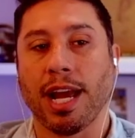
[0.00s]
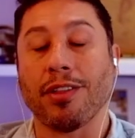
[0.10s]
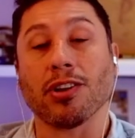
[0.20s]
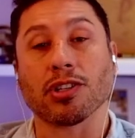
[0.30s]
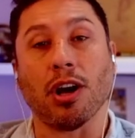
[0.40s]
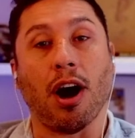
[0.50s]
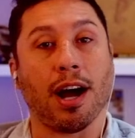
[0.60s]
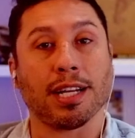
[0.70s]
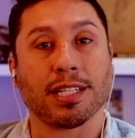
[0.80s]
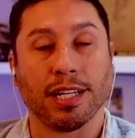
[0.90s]
and there's an
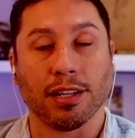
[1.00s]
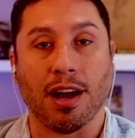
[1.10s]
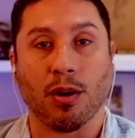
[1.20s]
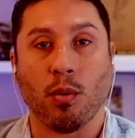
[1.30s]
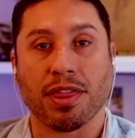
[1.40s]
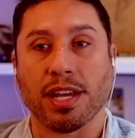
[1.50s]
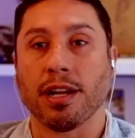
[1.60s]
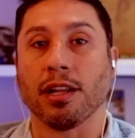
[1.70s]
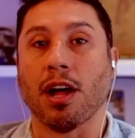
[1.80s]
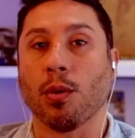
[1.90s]
honesty along with it,
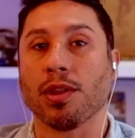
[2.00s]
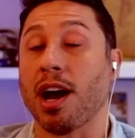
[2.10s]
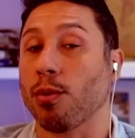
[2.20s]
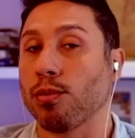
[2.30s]
along with not